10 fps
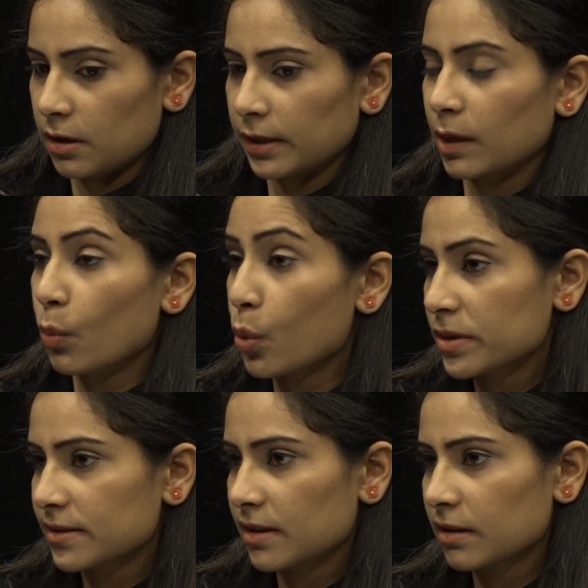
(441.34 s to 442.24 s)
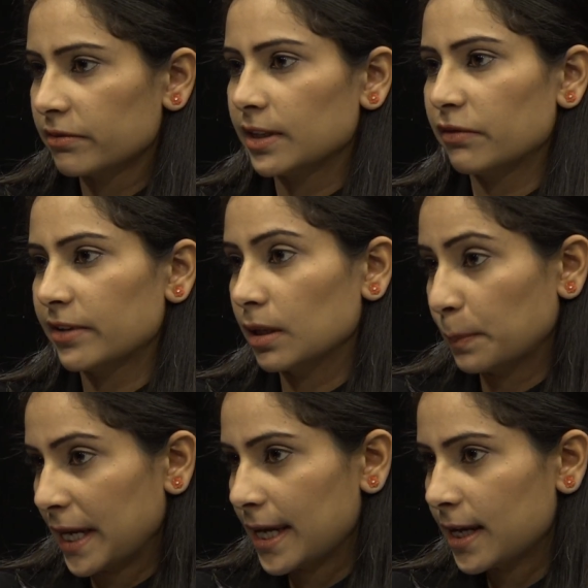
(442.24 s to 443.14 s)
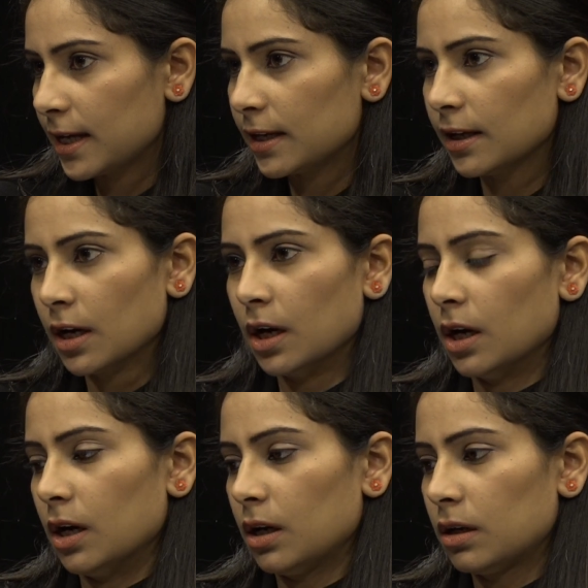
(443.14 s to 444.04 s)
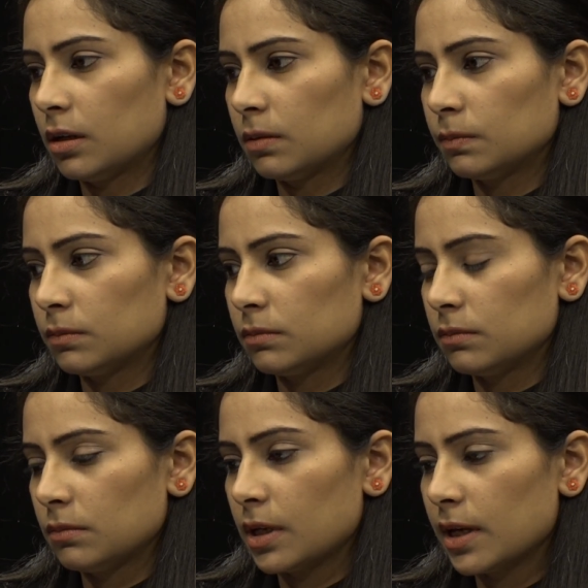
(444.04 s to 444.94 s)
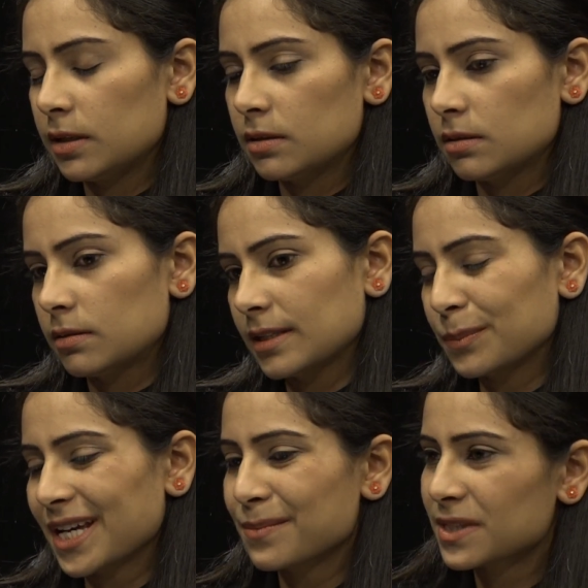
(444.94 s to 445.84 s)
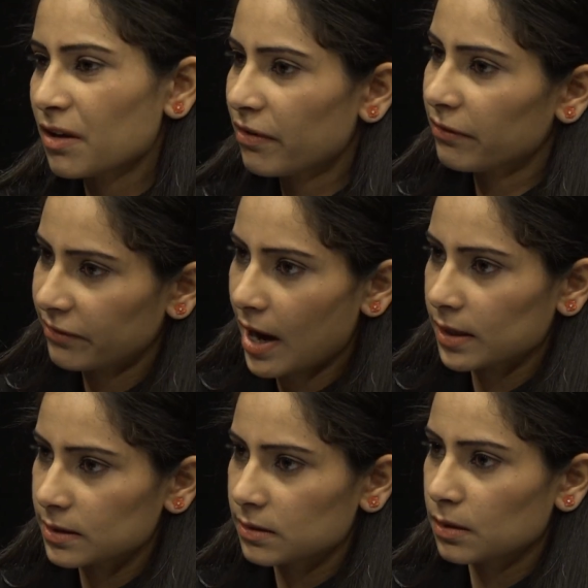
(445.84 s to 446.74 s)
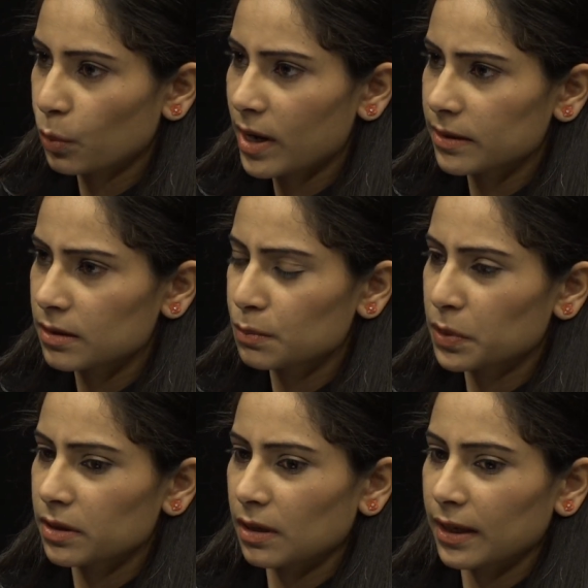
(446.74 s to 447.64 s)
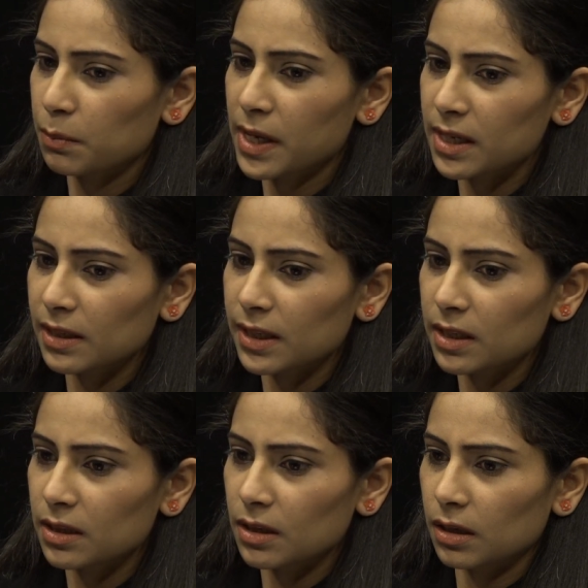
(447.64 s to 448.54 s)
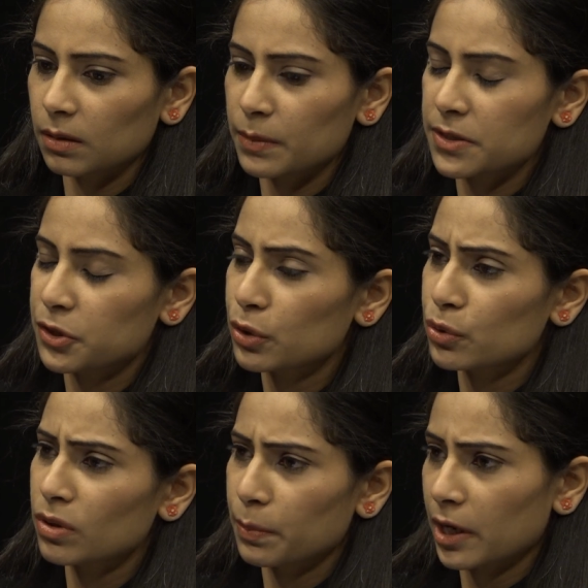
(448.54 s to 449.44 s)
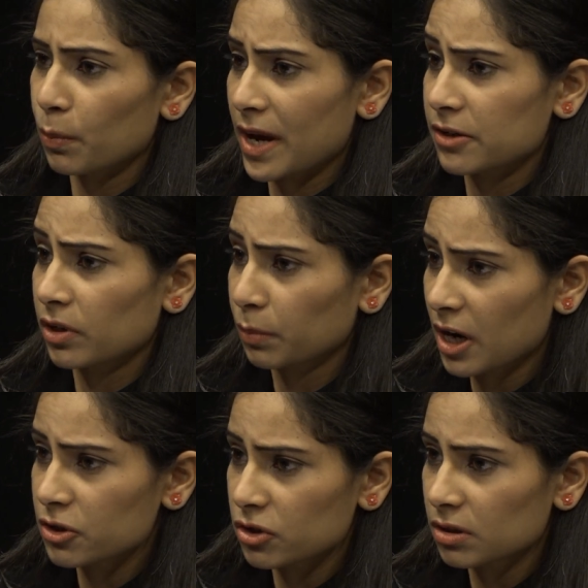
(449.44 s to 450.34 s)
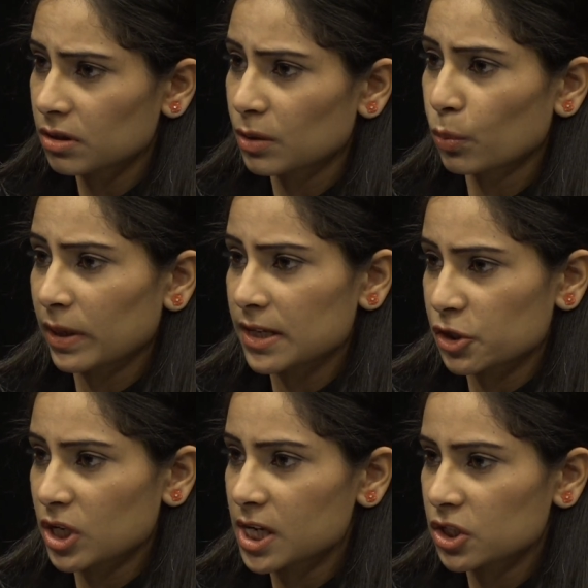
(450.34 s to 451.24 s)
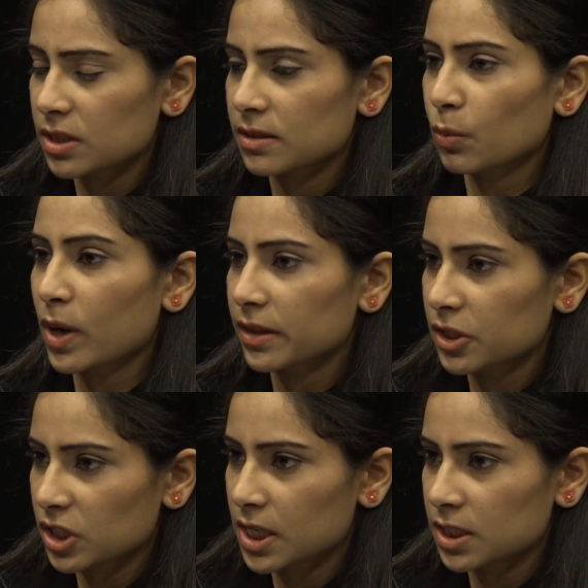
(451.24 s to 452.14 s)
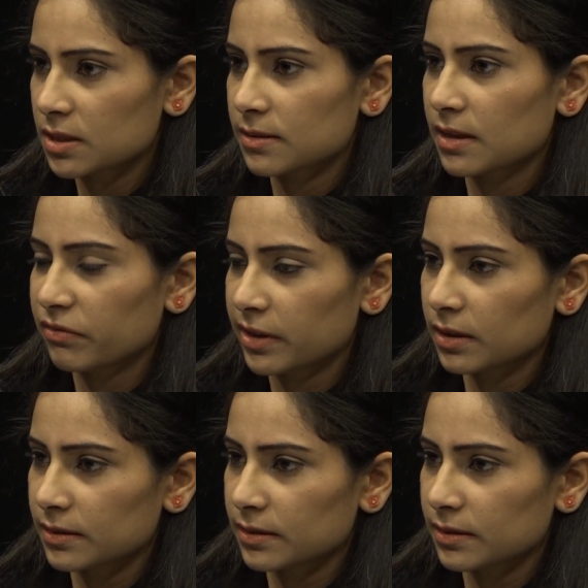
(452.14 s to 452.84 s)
like more stiff. They feel pain. It sometimes it affects the weather, but like mainly it's due to the barometric pressure. When it changes, the weather changes, they feel.